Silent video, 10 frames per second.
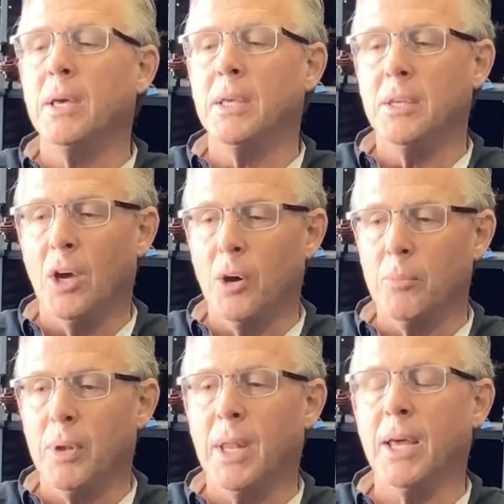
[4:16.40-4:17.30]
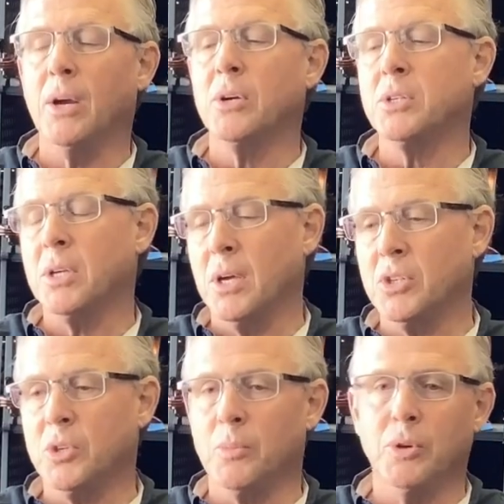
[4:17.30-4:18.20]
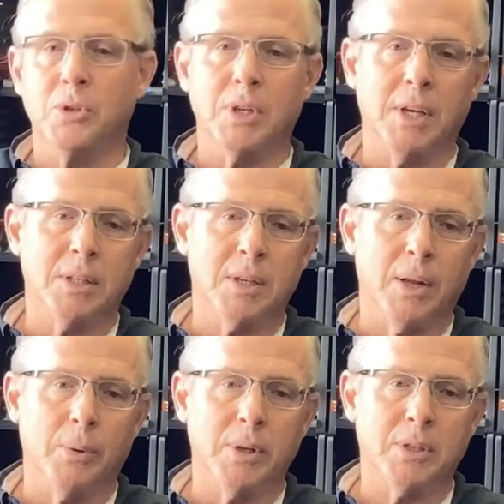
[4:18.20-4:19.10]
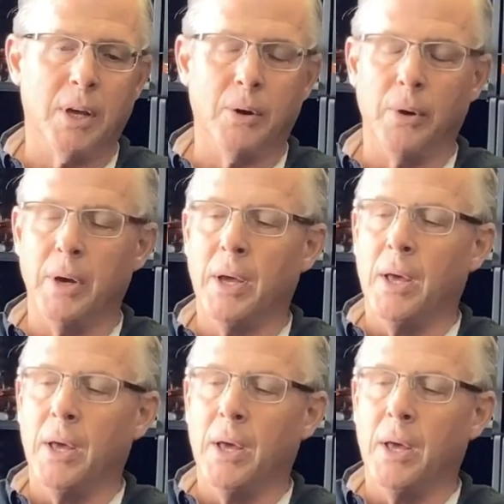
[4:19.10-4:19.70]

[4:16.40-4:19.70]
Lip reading: young players, customers, etc.,